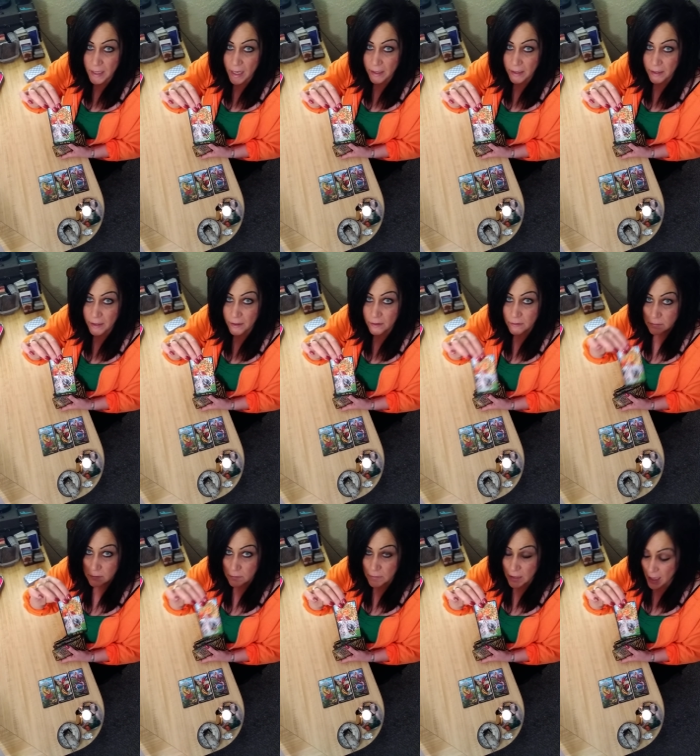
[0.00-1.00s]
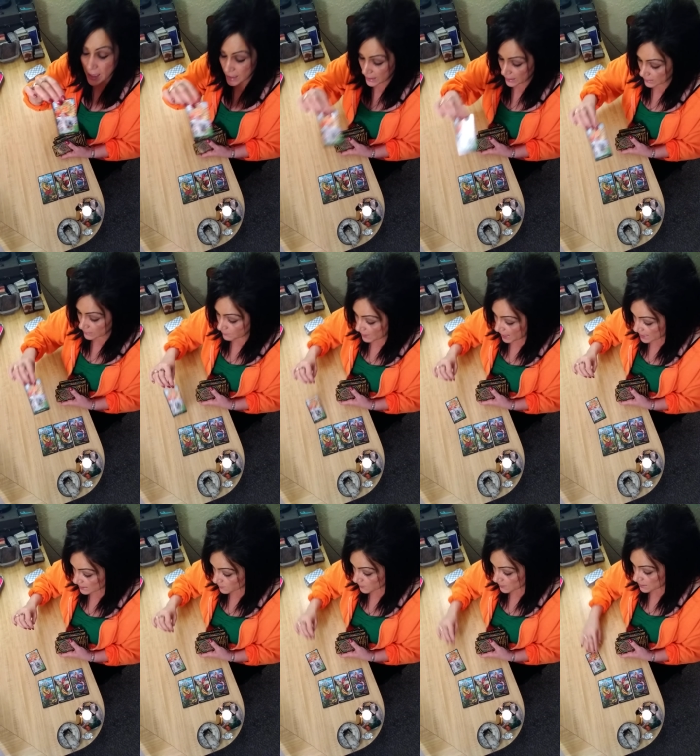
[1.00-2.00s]
out here, okay, in the
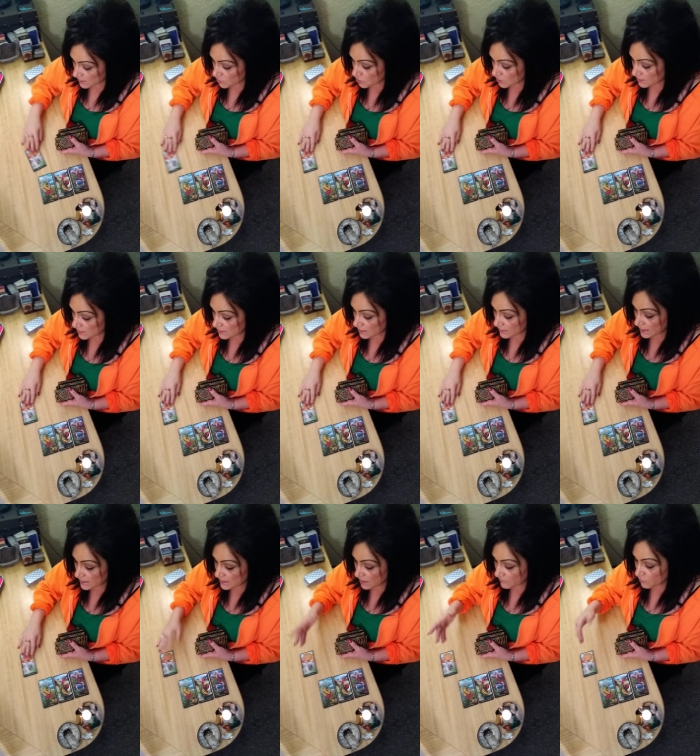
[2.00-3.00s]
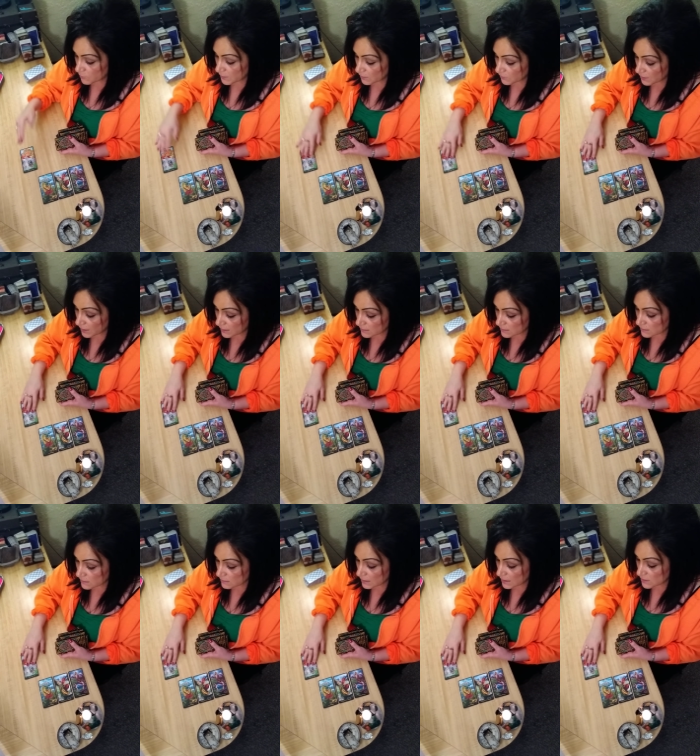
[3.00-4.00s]
past positions. That's governmental
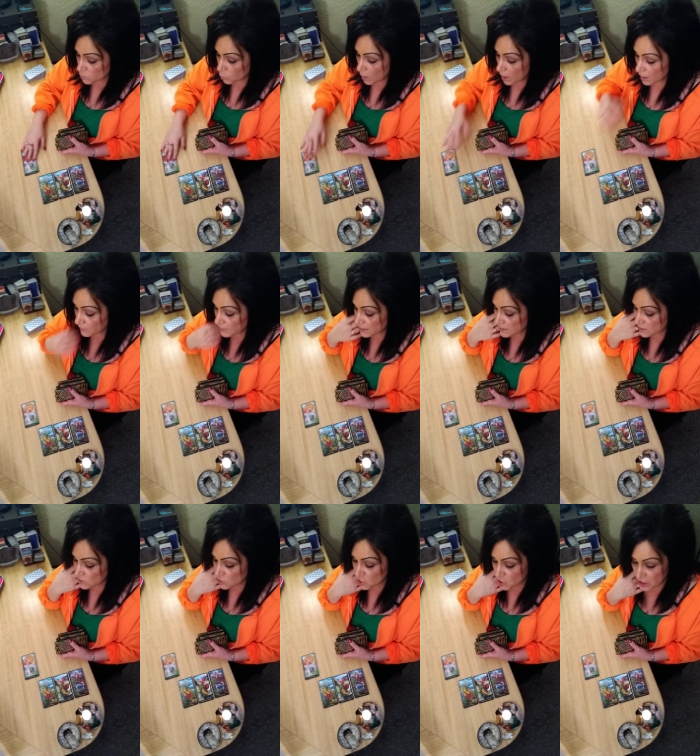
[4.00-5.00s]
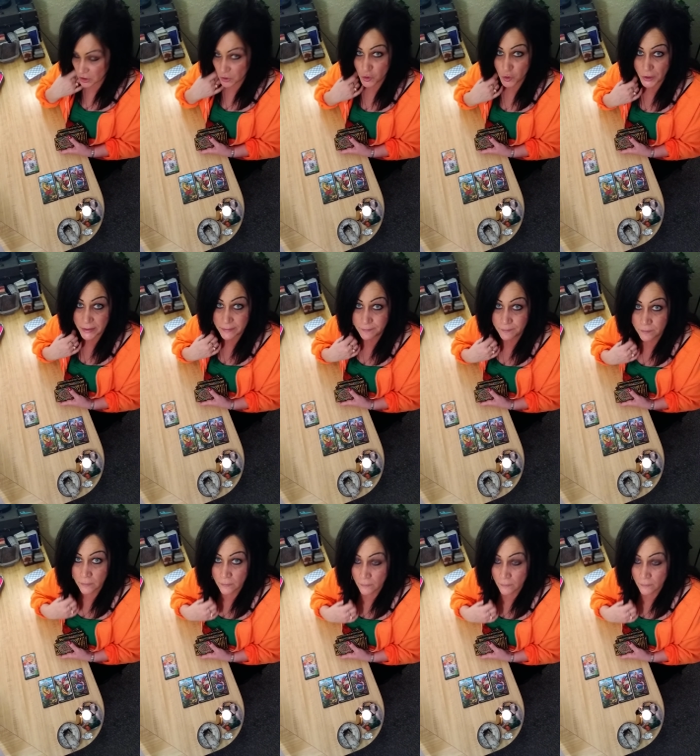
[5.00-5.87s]
things as well. That's children.